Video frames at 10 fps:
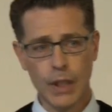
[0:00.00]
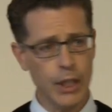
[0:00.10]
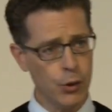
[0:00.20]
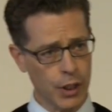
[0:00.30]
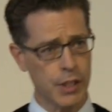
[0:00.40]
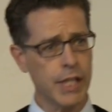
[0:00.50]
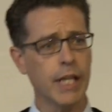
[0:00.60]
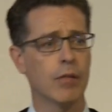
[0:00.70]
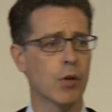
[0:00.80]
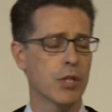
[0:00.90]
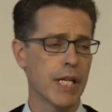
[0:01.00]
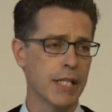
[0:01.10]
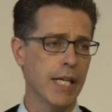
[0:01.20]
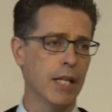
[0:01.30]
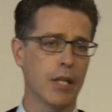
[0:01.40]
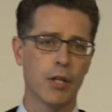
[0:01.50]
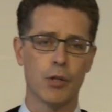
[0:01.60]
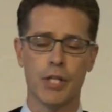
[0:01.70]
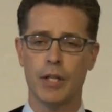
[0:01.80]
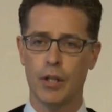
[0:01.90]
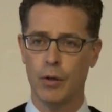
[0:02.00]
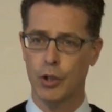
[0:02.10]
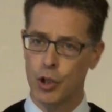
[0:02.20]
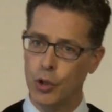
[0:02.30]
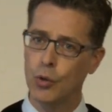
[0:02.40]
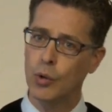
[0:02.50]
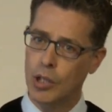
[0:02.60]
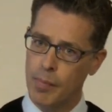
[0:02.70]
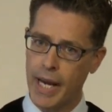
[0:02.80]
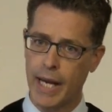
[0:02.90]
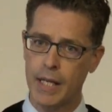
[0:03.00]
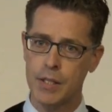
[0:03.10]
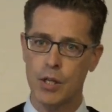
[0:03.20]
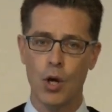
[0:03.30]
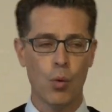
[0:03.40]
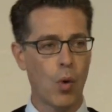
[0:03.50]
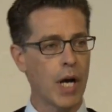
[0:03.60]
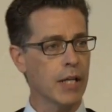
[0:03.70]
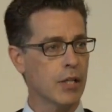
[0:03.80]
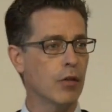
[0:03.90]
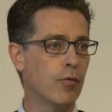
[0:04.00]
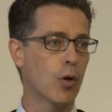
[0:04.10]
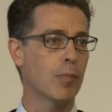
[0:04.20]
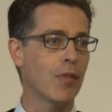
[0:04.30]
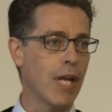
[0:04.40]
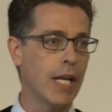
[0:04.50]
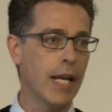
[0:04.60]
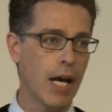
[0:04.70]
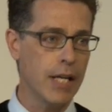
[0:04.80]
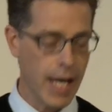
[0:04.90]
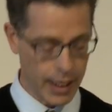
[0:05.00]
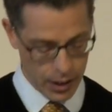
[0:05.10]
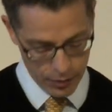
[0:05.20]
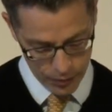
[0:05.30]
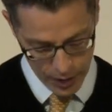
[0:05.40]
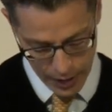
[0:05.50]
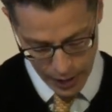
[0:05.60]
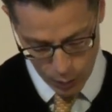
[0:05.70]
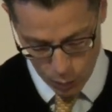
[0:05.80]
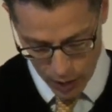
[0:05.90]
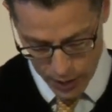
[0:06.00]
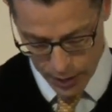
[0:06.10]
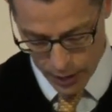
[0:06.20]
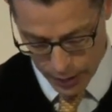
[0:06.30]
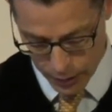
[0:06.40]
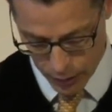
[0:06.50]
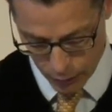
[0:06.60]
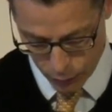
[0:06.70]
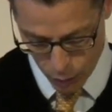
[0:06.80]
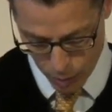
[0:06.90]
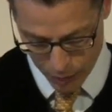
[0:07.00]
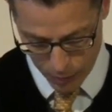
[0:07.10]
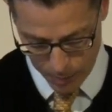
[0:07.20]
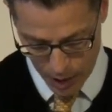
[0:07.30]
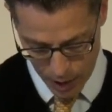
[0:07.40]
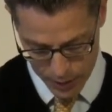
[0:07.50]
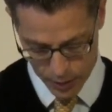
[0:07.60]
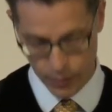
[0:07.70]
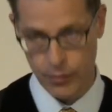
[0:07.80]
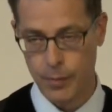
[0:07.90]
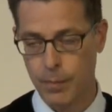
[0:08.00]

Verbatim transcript: And you can see in verse 18 that there's an, there are two commands. One is in the form of a negative, and one is in the form of a positive.